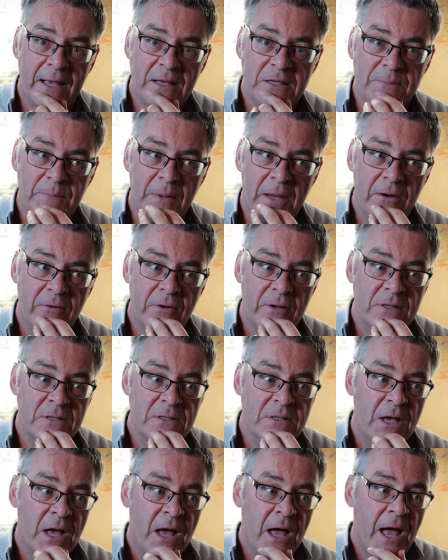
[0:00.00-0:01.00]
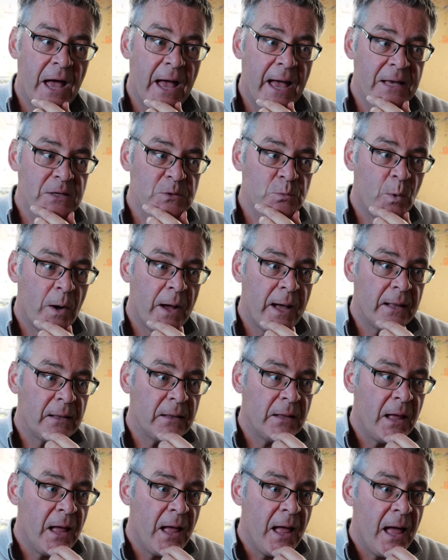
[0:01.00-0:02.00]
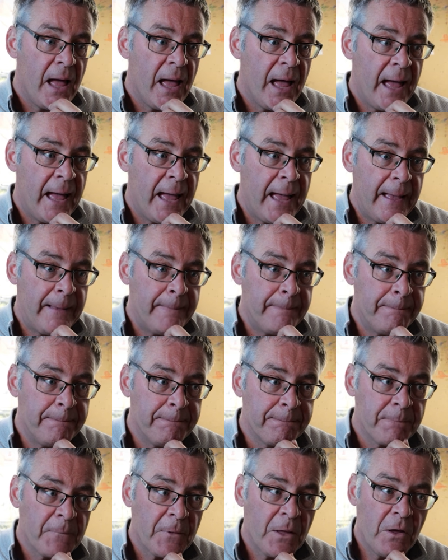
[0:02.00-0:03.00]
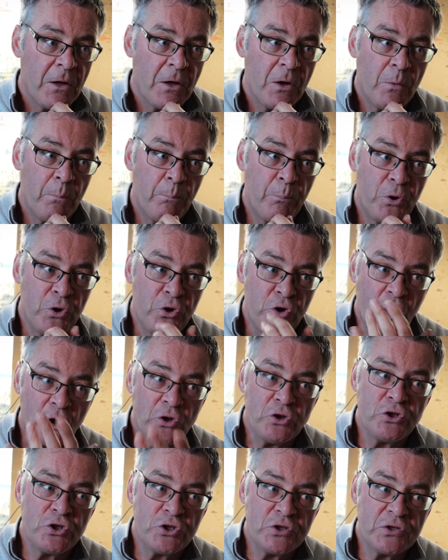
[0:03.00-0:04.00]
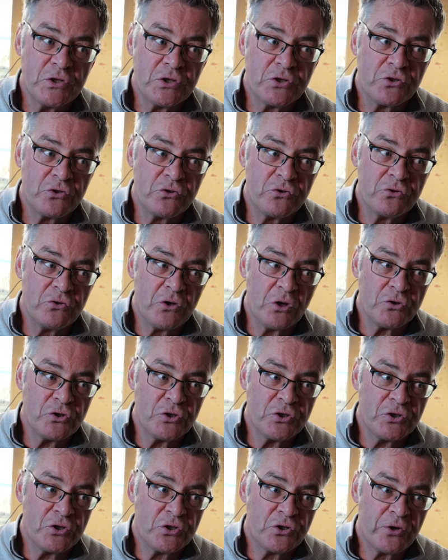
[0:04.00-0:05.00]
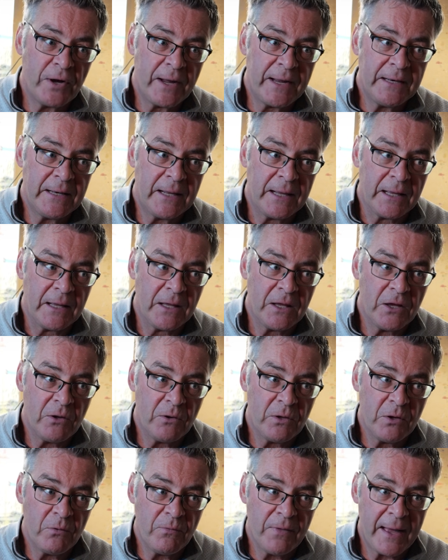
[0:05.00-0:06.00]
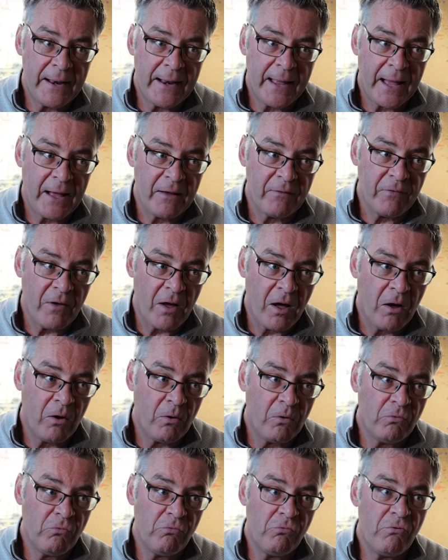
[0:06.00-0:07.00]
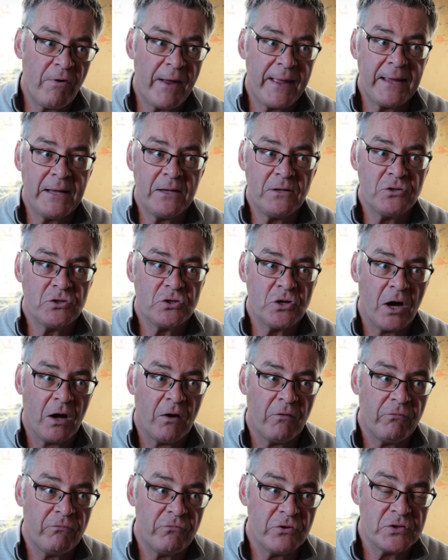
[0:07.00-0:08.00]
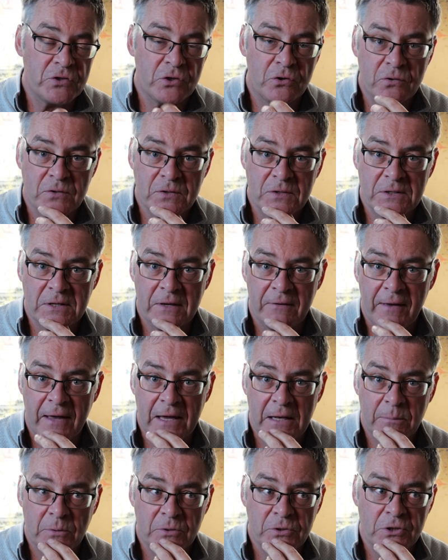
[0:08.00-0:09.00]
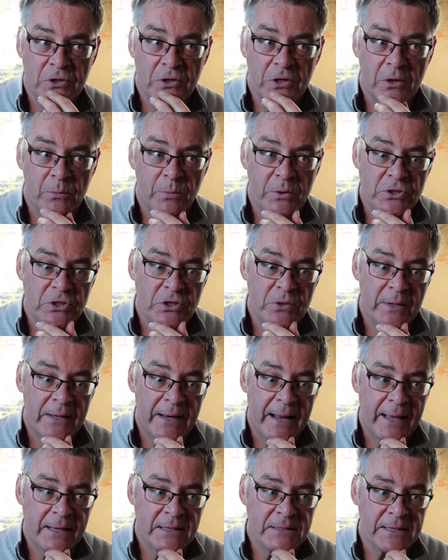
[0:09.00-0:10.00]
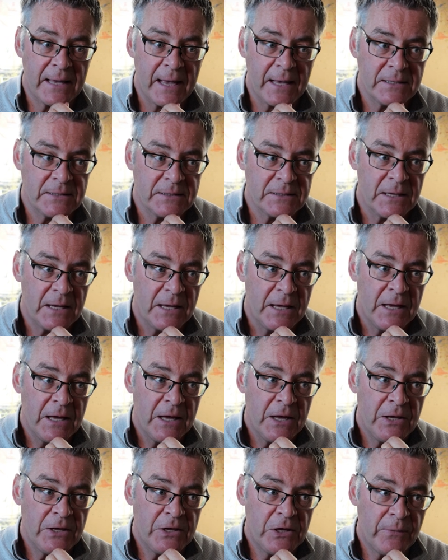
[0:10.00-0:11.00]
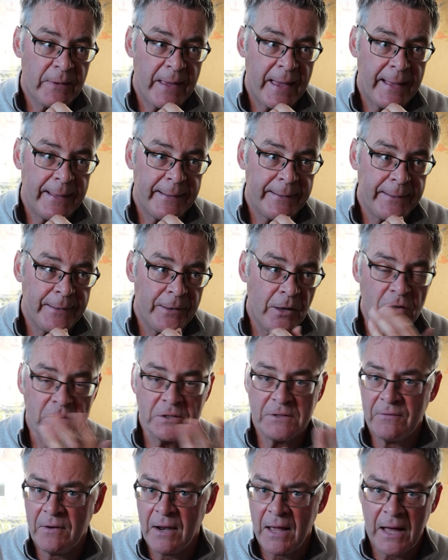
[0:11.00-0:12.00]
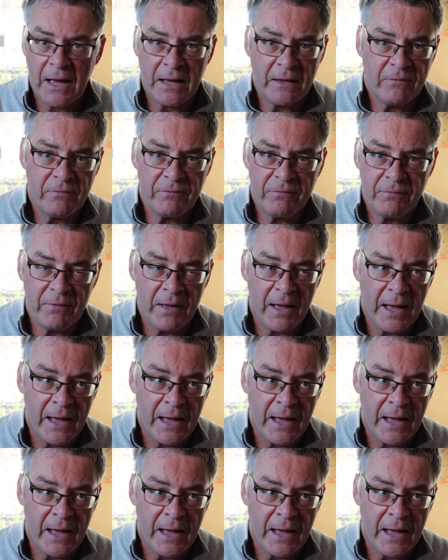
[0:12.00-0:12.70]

experience as well. But not just the not just the training, you then have a whole range of resources available to you which you can access. You get lots of live